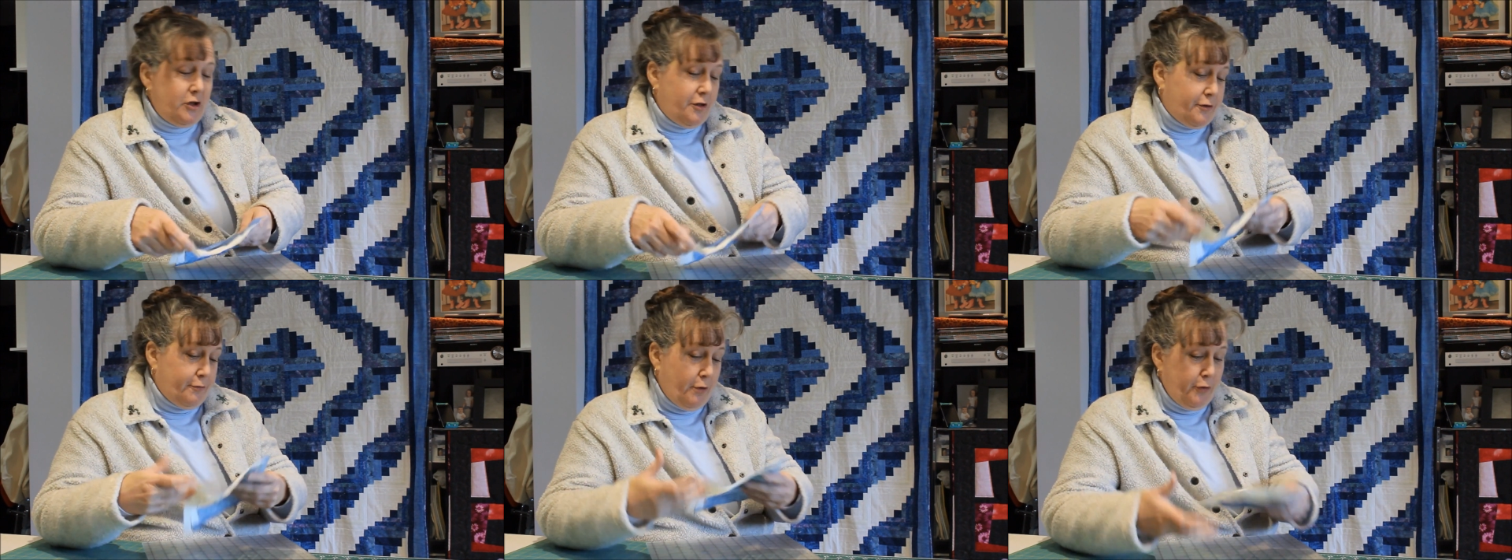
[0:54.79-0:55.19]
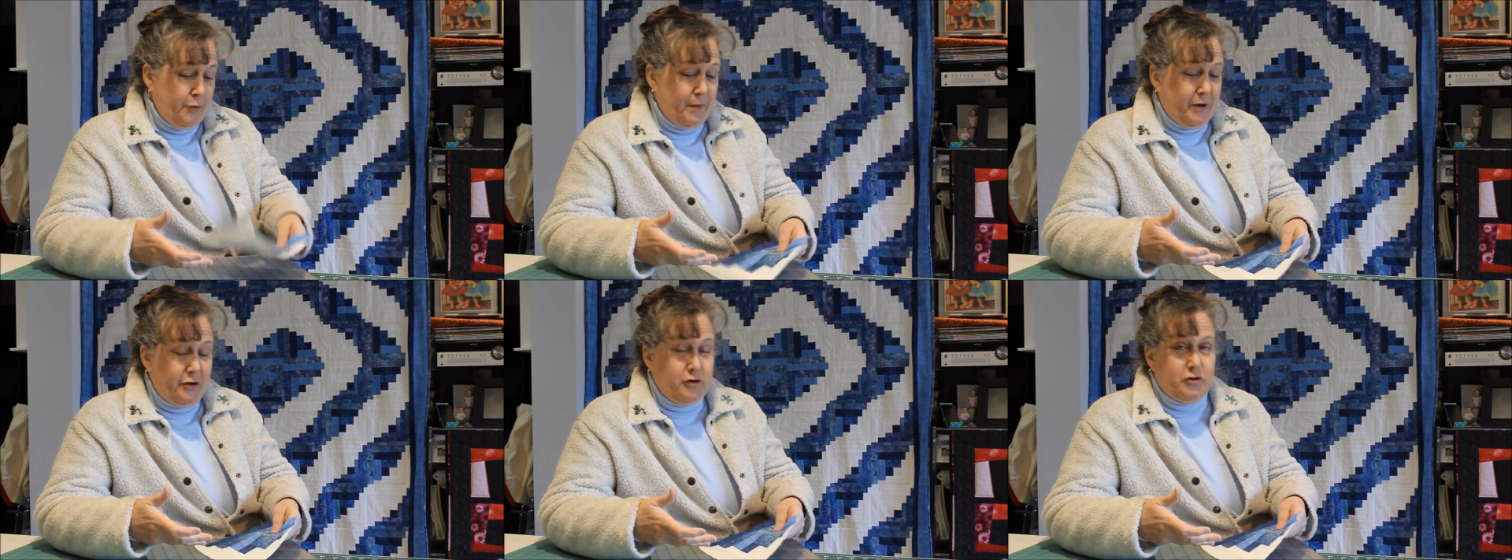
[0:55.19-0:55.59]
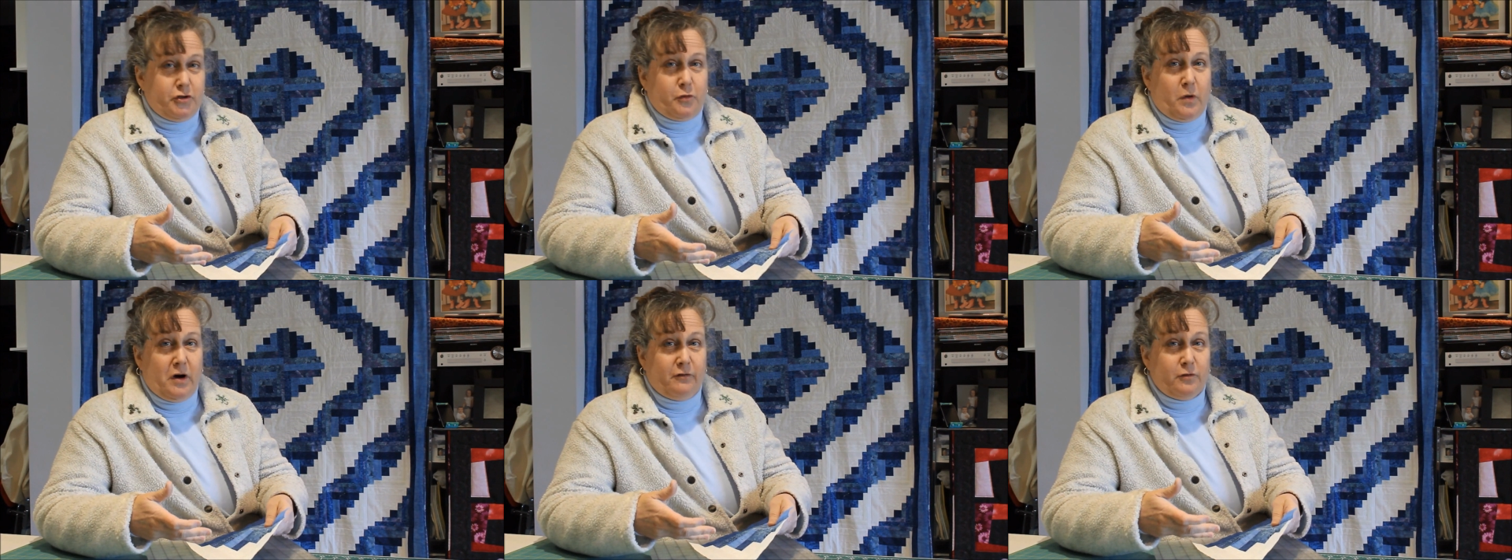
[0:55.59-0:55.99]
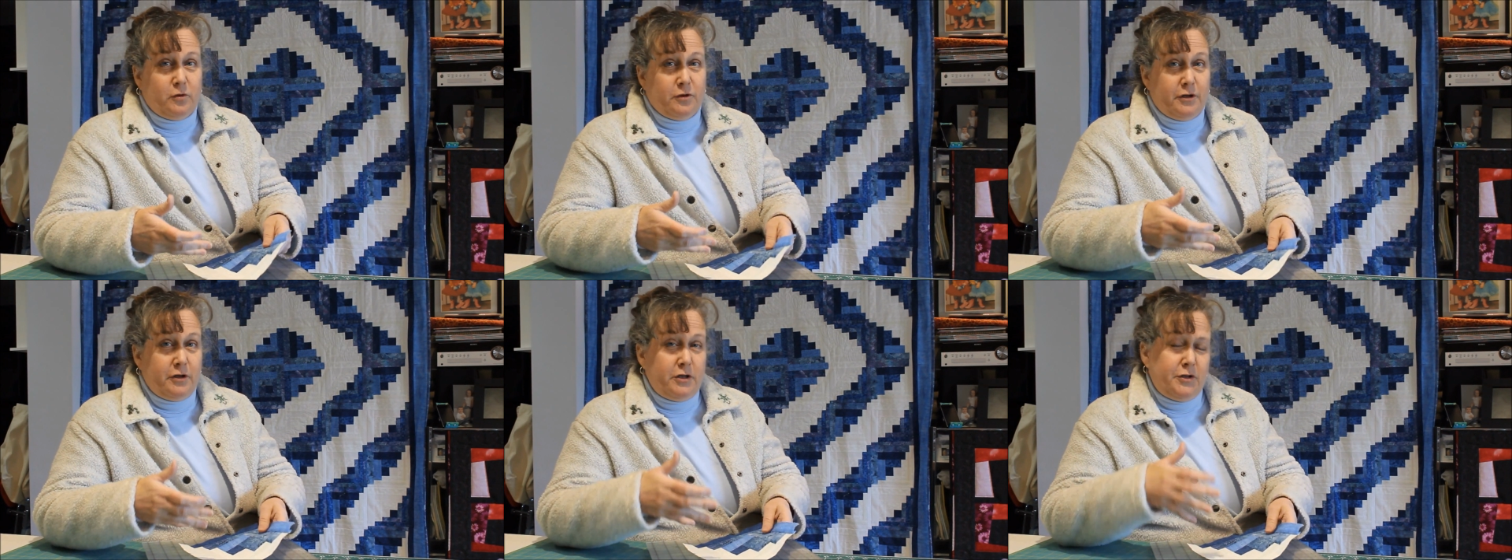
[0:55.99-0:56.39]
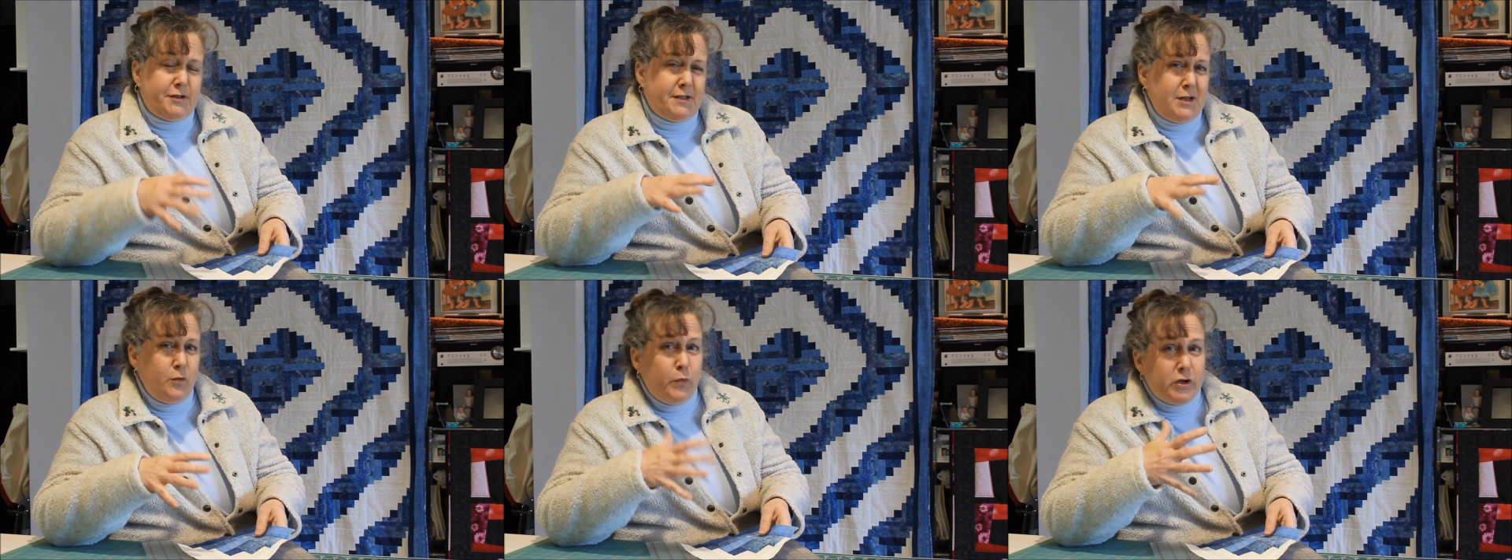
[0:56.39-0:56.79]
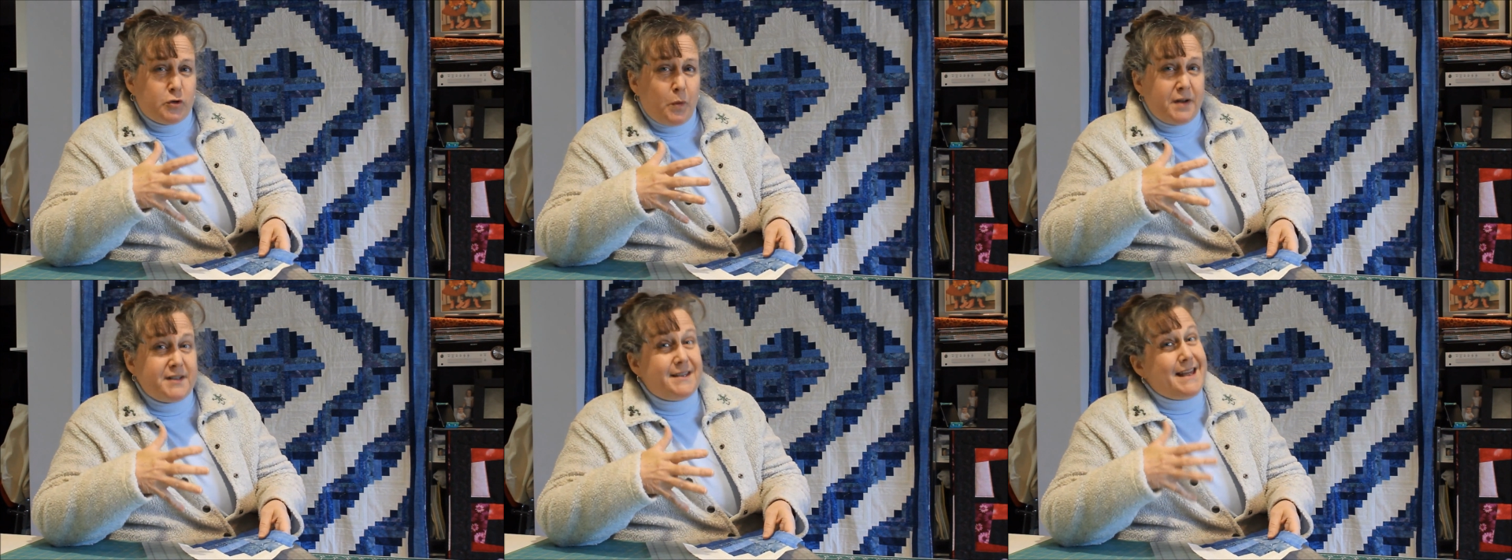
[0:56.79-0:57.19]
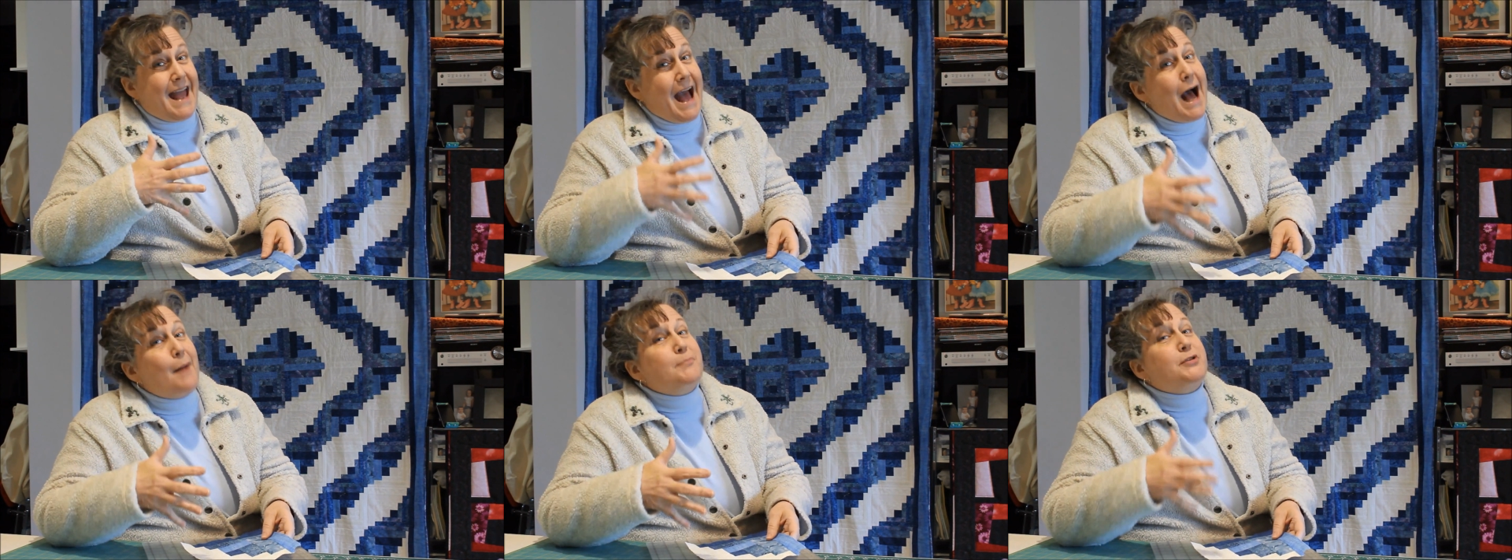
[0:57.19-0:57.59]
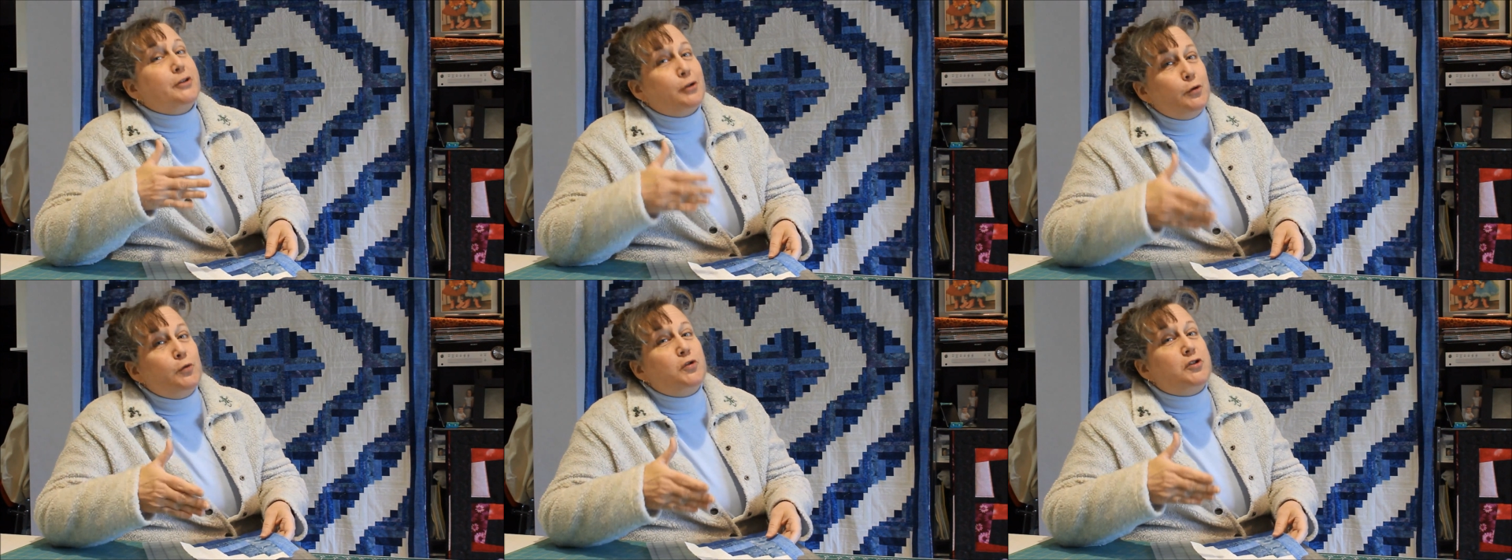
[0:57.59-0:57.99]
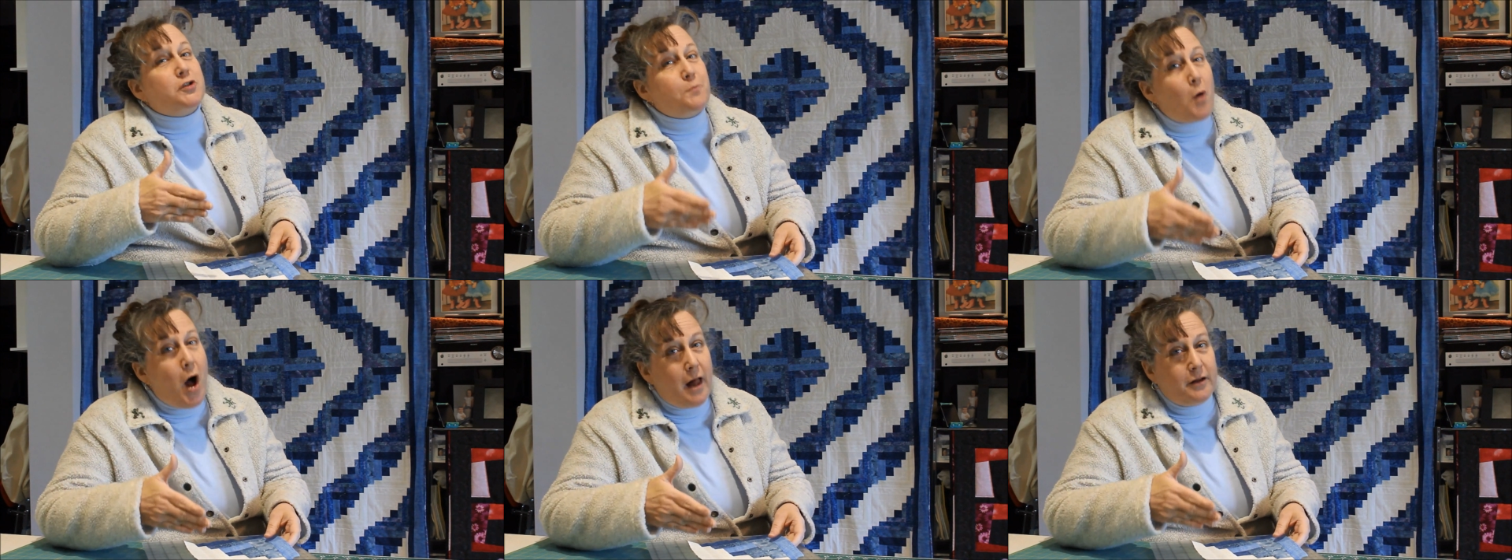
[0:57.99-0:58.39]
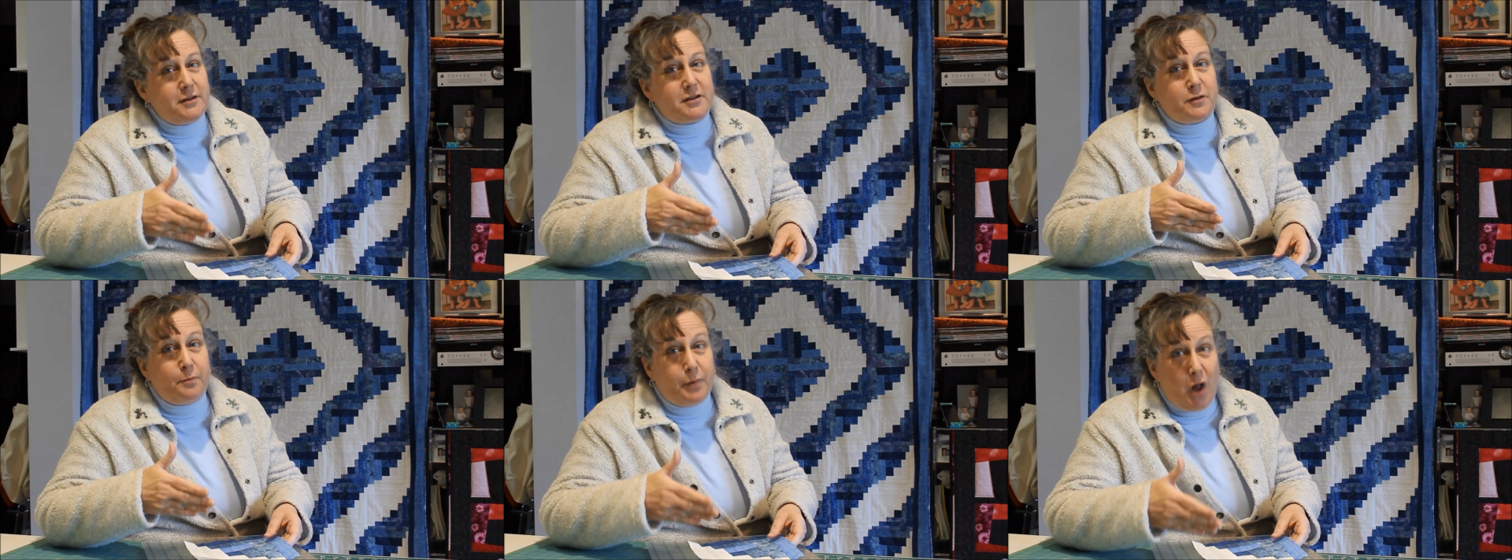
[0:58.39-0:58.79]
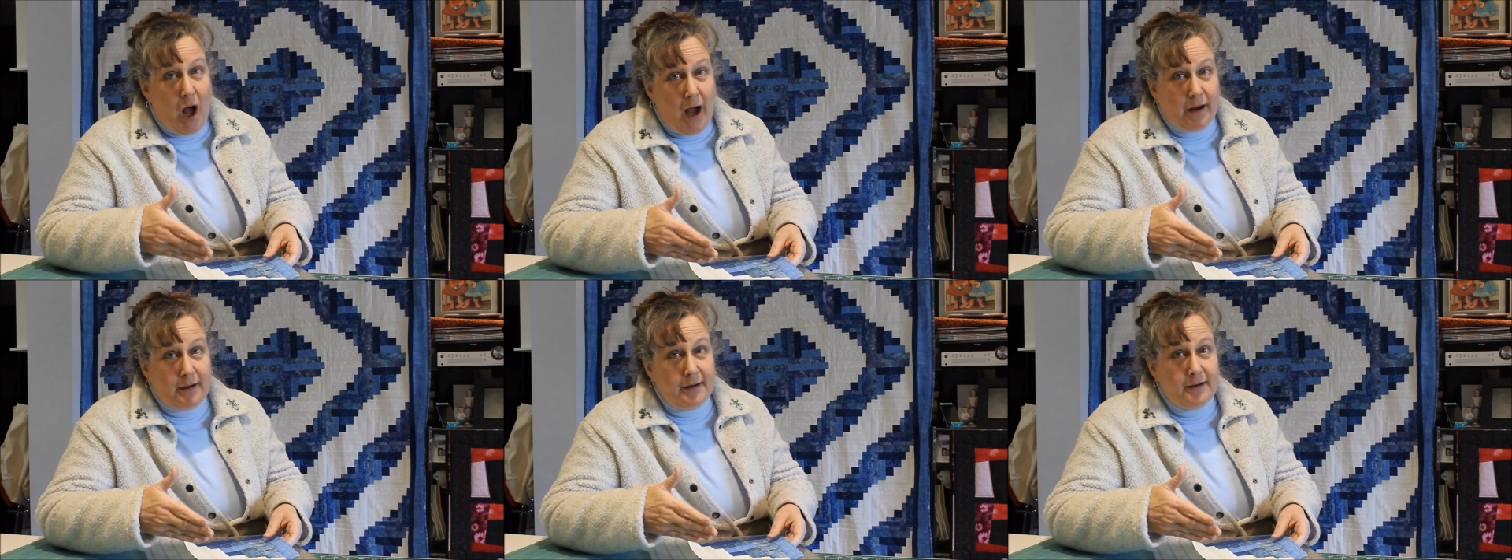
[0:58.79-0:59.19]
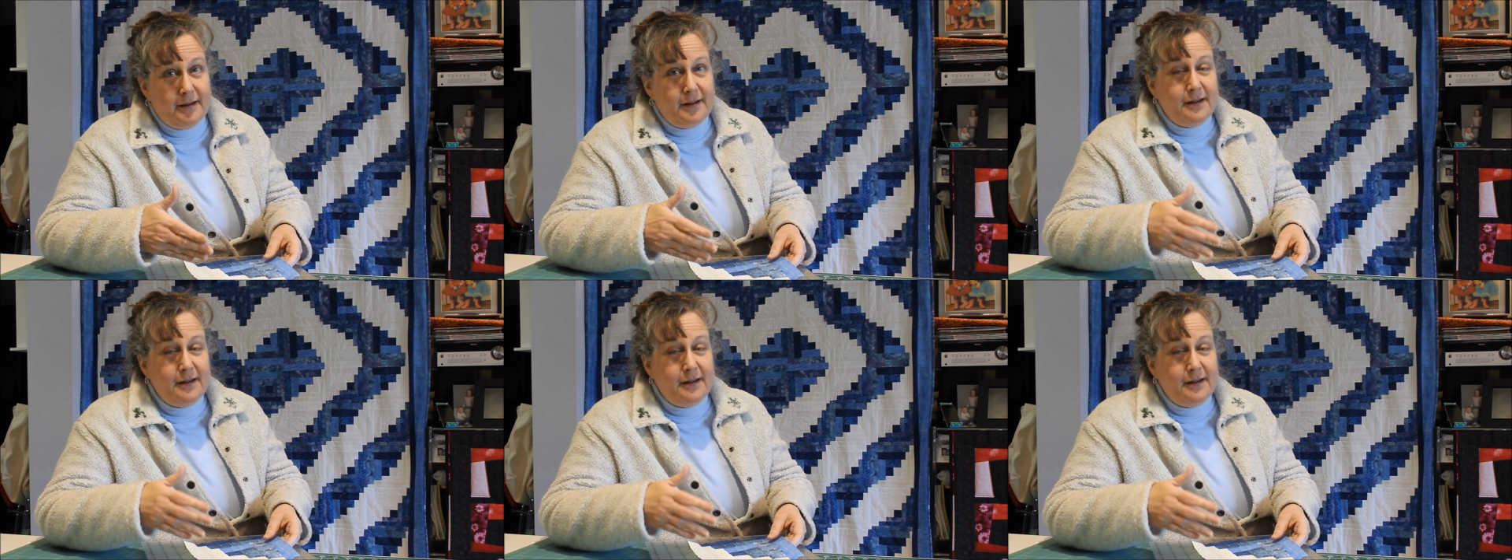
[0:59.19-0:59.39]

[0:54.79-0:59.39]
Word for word: you throw them under your square ruler, you see which one's the absolute smallest block,